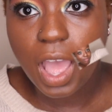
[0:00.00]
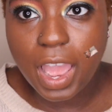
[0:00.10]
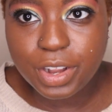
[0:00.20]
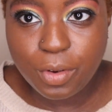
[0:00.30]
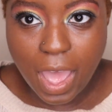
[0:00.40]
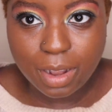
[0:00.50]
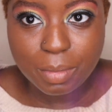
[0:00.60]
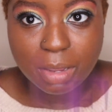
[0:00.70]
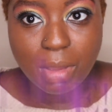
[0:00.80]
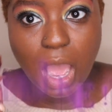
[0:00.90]
I know how to
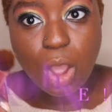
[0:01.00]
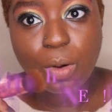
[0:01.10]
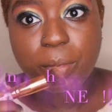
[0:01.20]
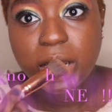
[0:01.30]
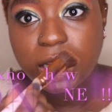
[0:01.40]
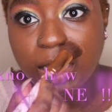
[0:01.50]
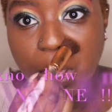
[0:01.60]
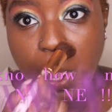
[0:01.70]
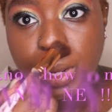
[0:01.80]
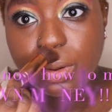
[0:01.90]
make my own money.
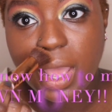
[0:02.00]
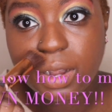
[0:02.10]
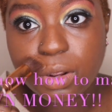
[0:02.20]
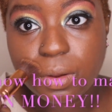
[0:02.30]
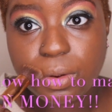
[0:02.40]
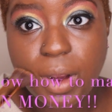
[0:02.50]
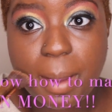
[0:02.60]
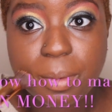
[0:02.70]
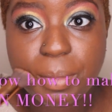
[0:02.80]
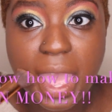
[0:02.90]
I know how to go
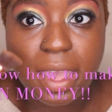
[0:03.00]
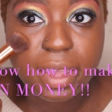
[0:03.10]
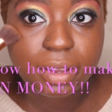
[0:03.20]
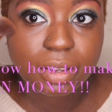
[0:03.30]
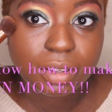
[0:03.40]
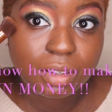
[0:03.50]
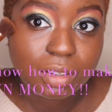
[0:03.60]
grab a bag.